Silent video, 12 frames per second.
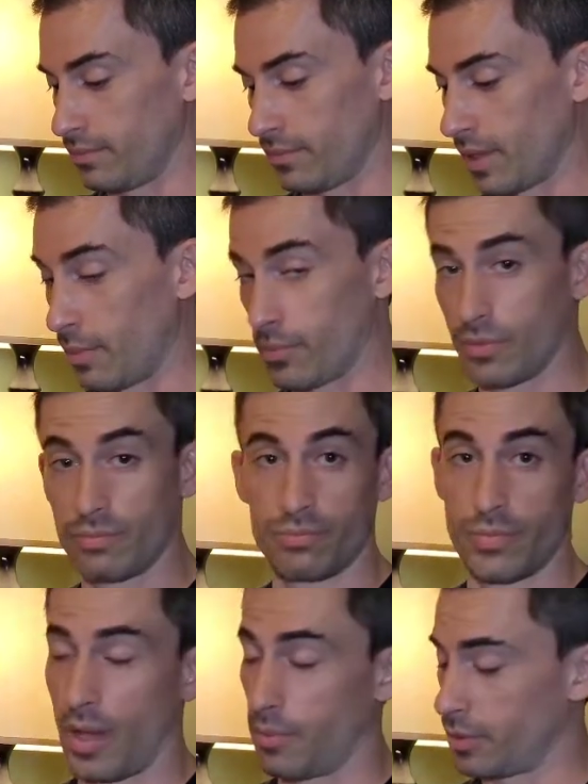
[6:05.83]

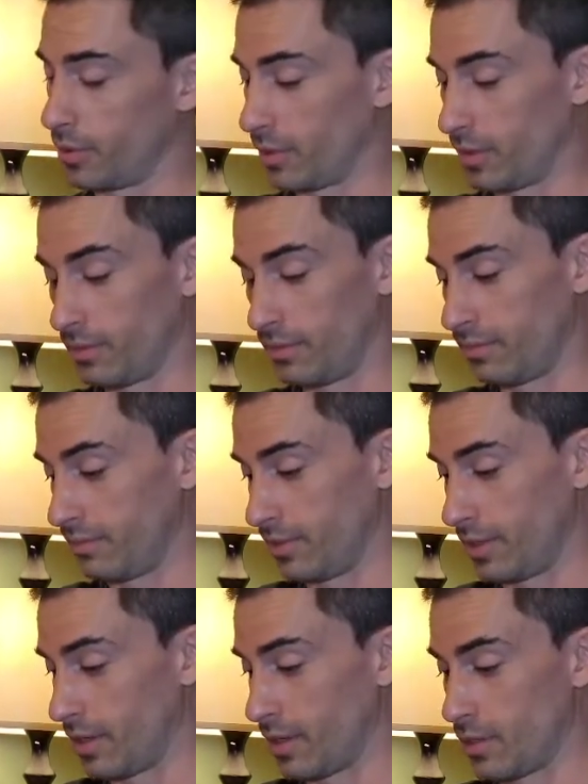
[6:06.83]
I'm good.
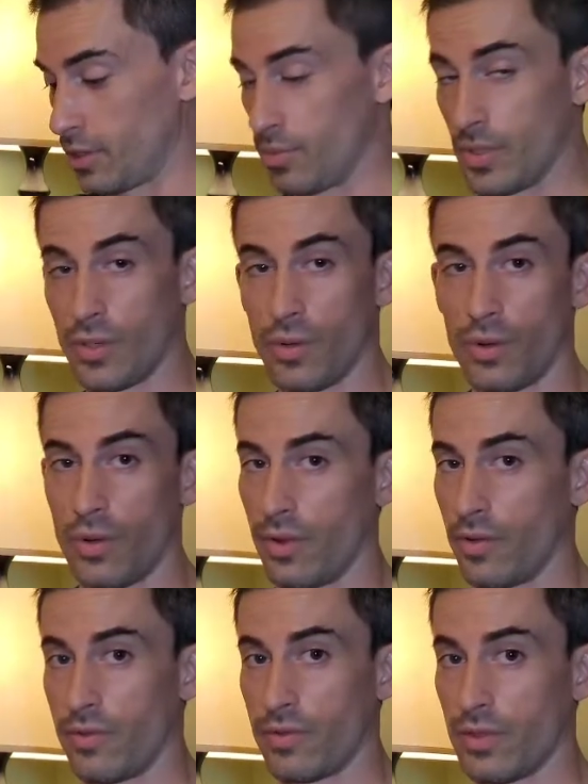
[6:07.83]
You know, you should be going all
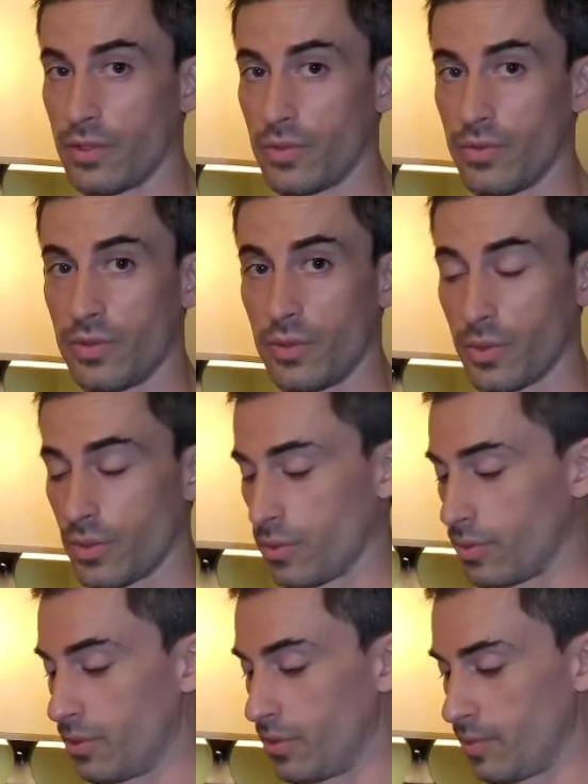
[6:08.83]
over this with your
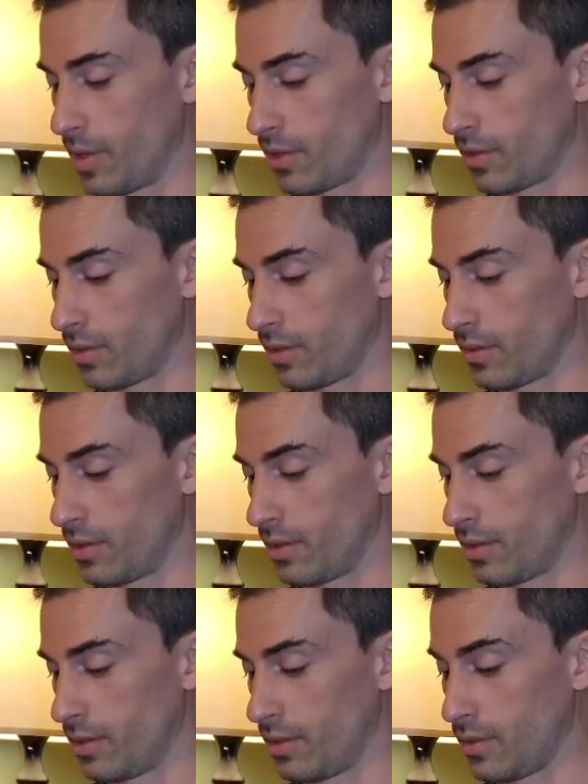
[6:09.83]
recruiter to make sure that
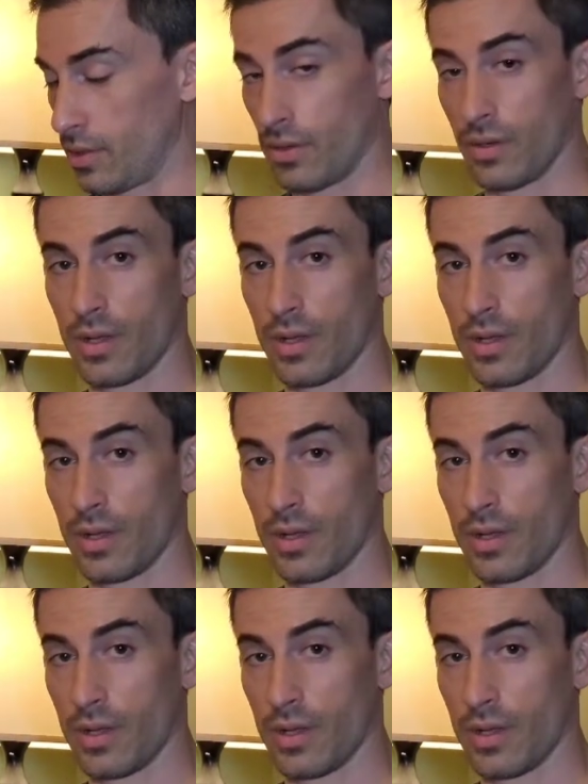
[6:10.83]
you can